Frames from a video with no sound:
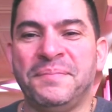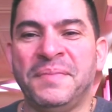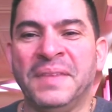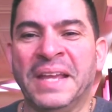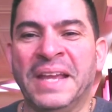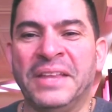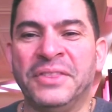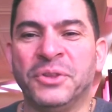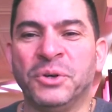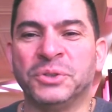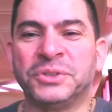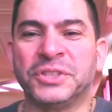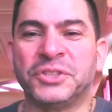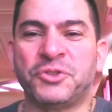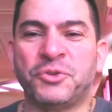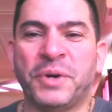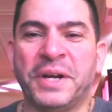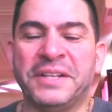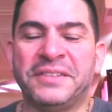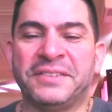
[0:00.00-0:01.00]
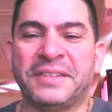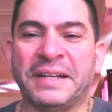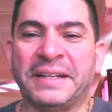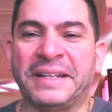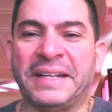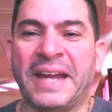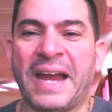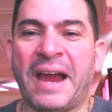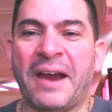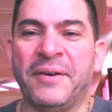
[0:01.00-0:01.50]
those are traits that
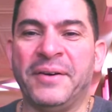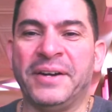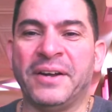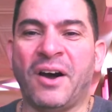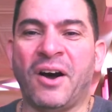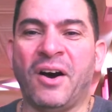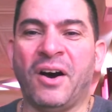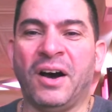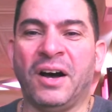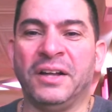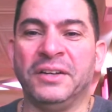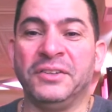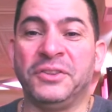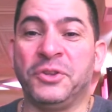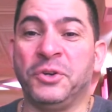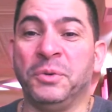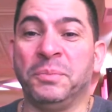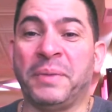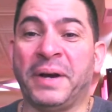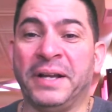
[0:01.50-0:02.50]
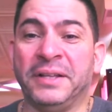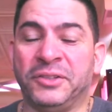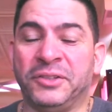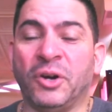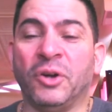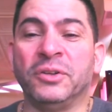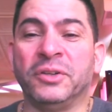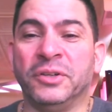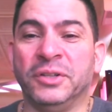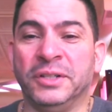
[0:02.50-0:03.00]
carried on through my
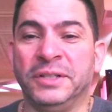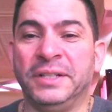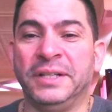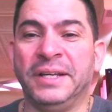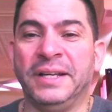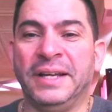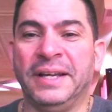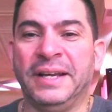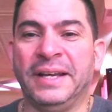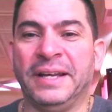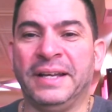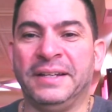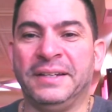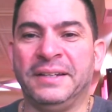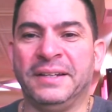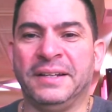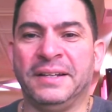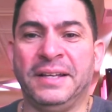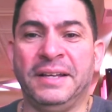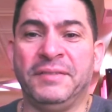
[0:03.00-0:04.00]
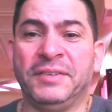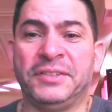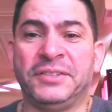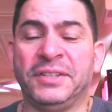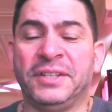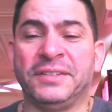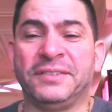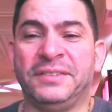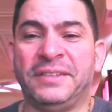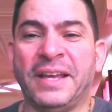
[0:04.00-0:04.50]
adulthood. And even to
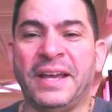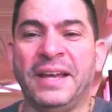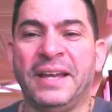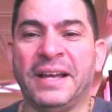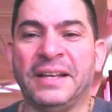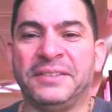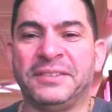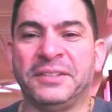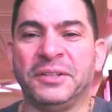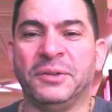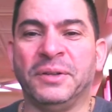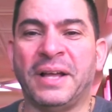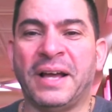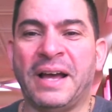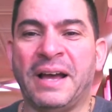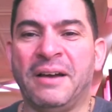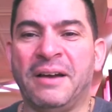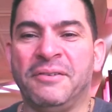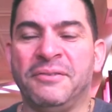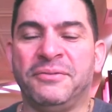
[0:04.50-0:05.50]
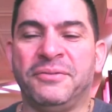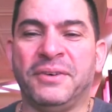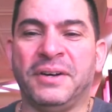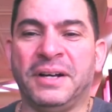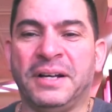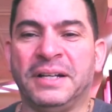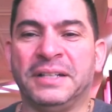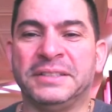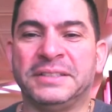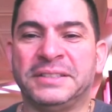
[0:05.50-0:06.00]
this day, I still
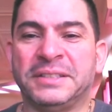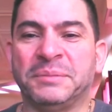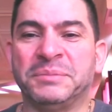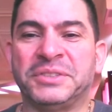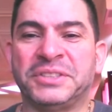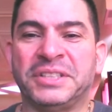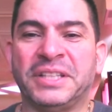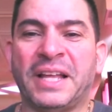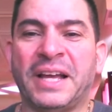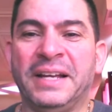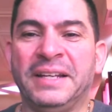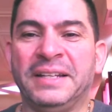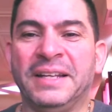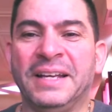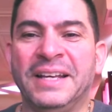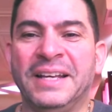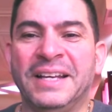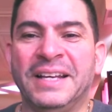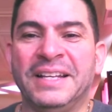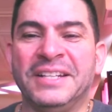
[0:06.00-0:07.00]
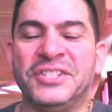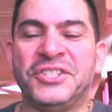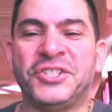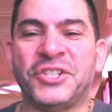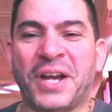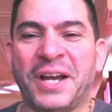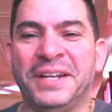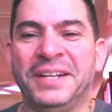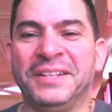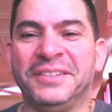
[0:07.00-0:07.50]
have some slight
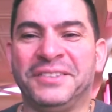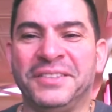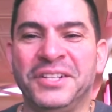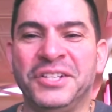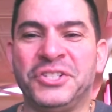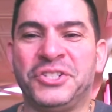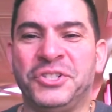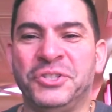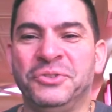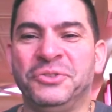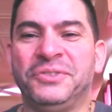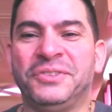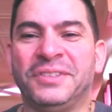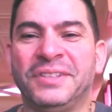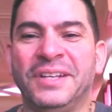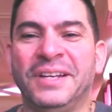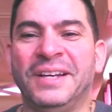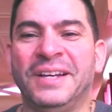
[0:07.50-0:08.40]
shyness issues.